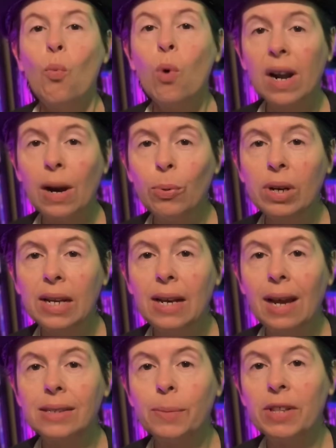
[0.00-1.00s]
What I really
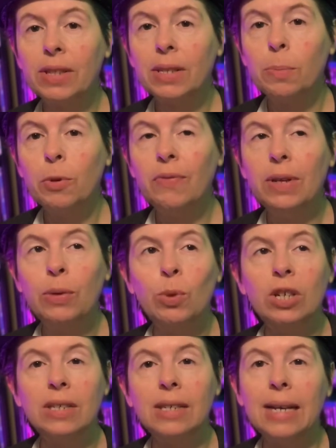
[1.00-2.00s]
liked about this movie
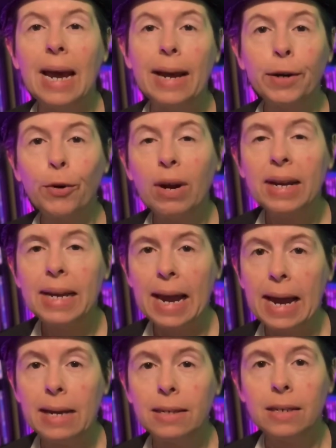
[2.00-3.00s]
was it had a great
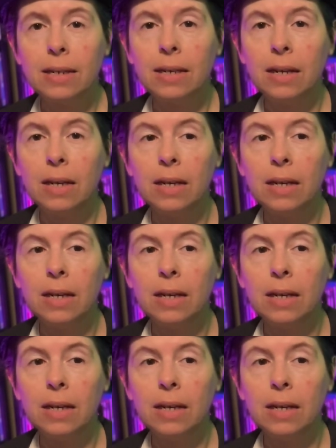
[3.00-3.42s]
cast.